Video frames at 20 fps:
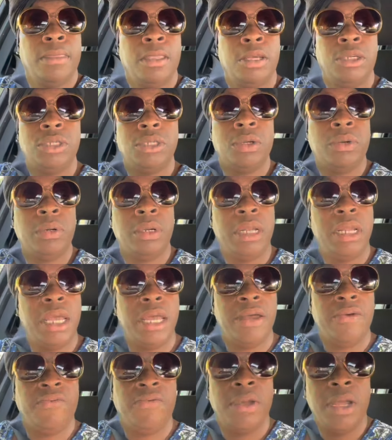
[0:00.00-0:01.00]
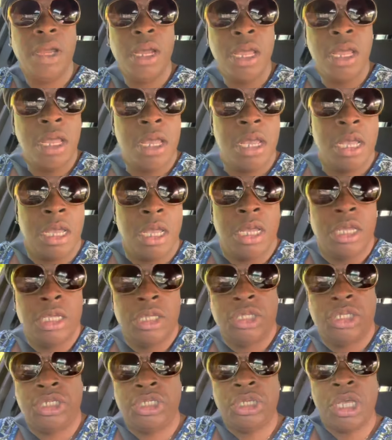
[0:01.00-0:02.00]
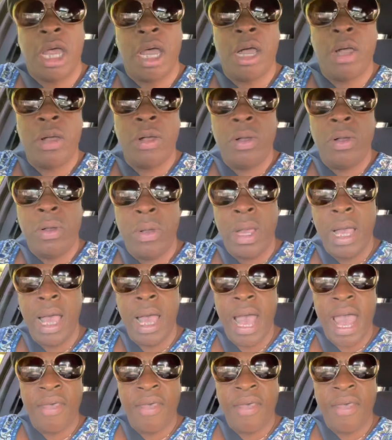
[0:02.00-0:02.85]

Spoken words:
Sure enough. So,